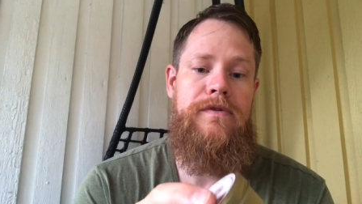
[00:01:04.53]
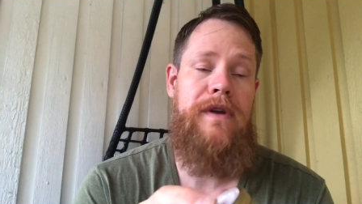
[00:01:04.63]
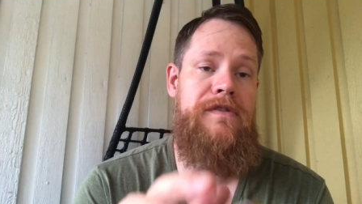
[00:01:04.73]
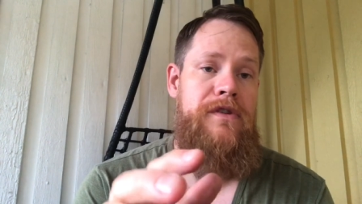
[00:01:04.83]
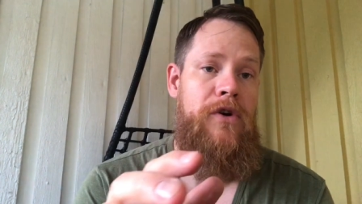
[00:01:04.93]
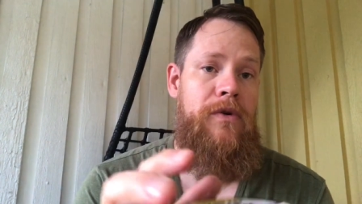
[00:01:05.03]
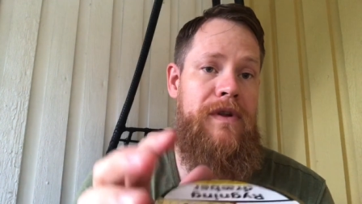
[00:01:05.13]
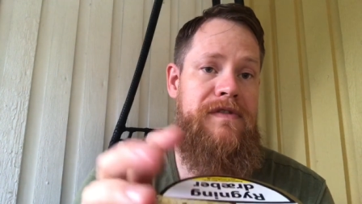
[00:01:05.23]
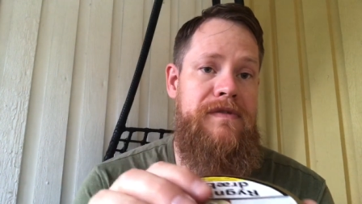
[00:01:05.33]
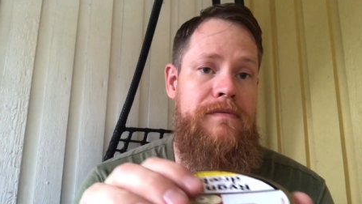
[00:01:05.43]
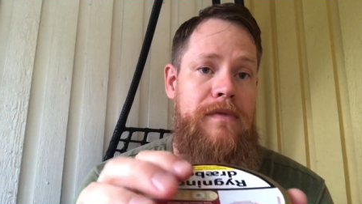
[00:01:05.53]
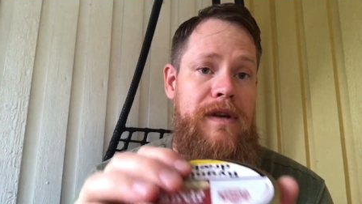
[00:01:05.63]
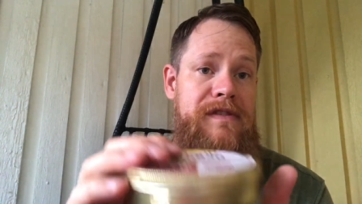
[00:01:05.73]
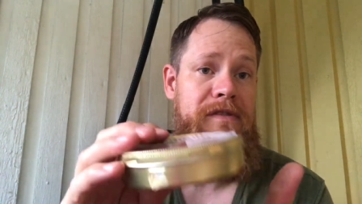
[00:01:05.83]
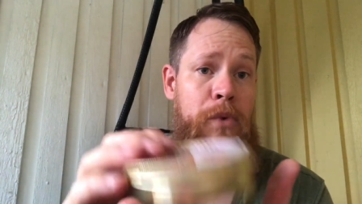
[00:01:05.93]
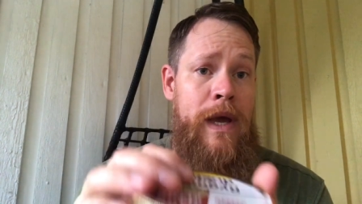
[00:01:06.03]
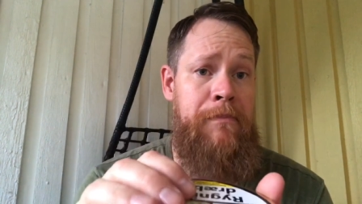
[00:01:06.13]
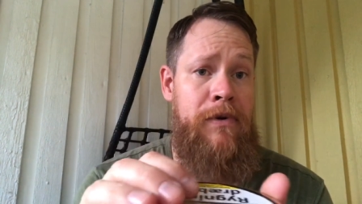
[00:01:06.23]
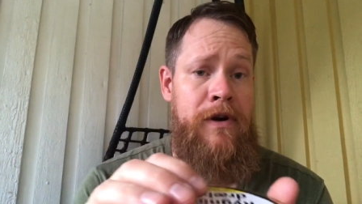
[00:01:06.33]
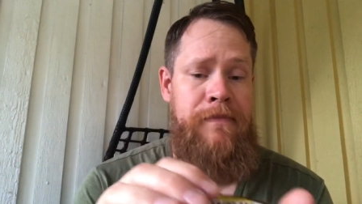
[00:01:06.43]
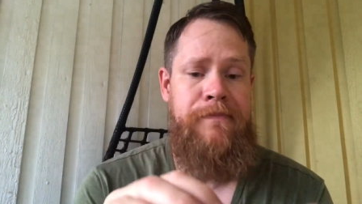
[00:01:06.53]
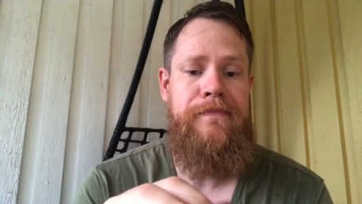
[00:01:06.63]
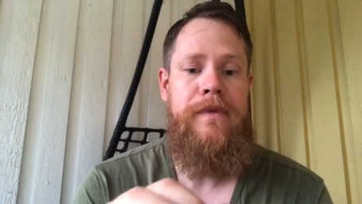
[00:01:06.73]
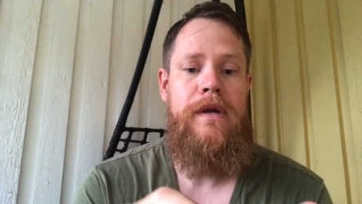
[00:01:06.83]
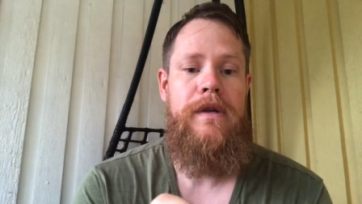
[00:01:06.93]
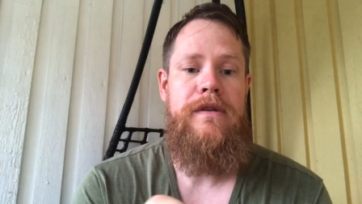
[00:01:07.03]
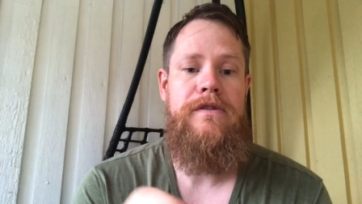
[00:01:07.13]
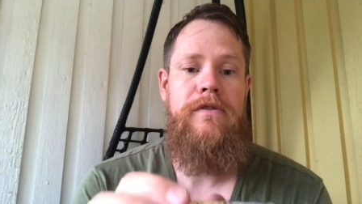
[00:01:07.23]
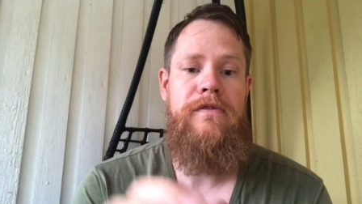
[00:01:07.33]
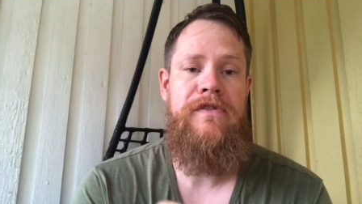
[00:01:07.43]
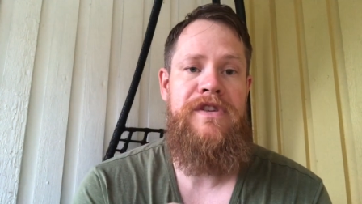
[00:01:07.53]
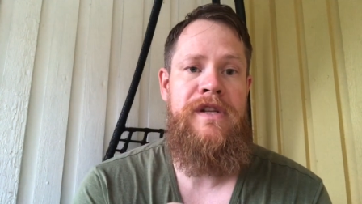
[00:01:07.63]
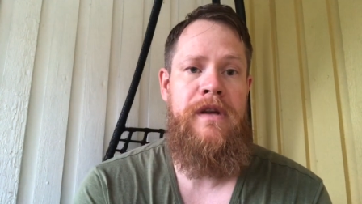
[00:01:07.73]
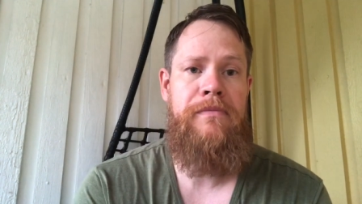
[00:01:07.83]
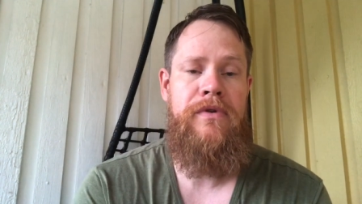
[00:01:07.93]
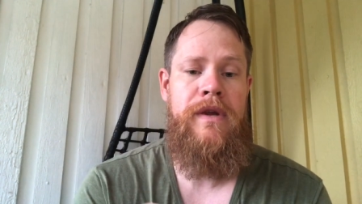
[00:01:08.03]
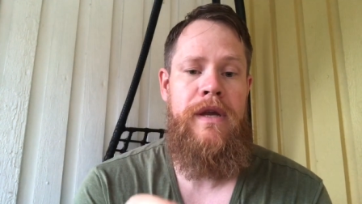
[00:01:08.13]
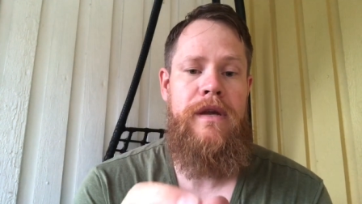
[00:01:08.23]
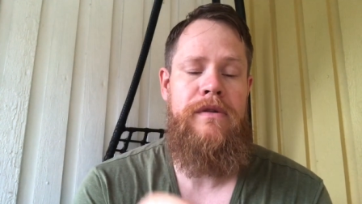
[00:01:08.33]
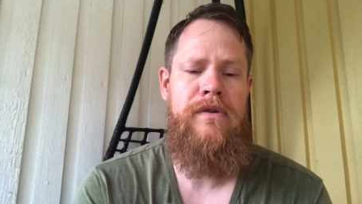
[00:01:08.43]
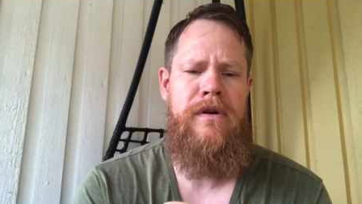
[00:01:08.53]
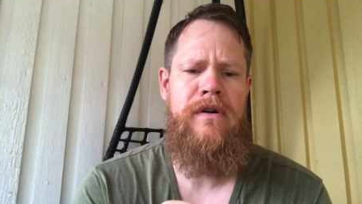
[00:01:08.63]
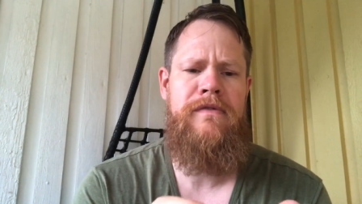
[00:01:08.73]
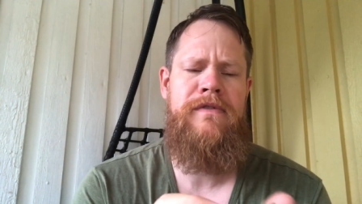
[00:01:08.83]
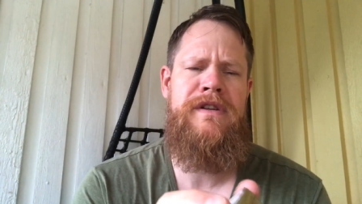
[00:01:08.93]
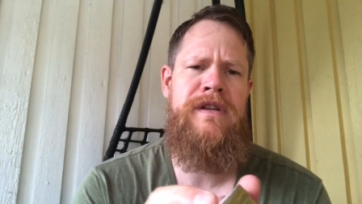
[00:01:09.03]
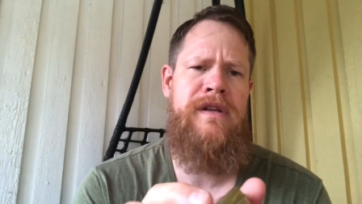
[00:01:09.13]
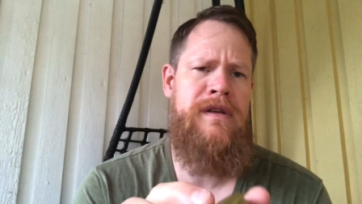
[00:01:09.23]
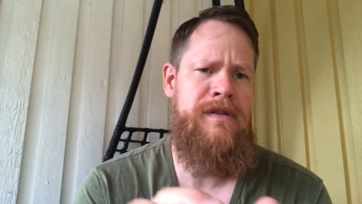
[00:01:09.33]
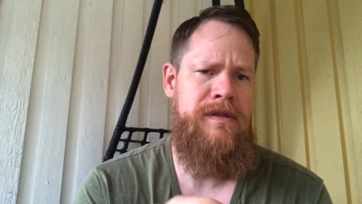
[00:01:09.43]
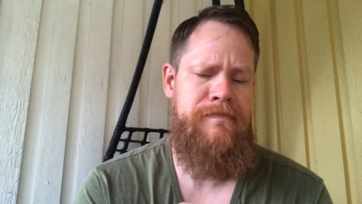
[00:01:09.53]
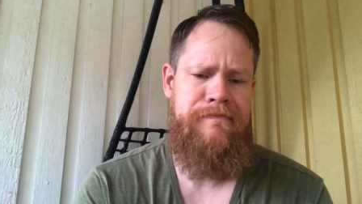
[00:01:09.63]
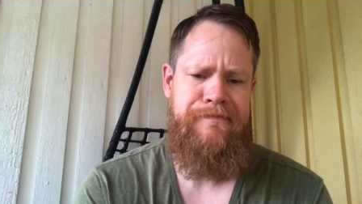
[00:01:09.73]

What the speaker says: as you know, it's a VaPer. So Virginia Perique, dark Virginias,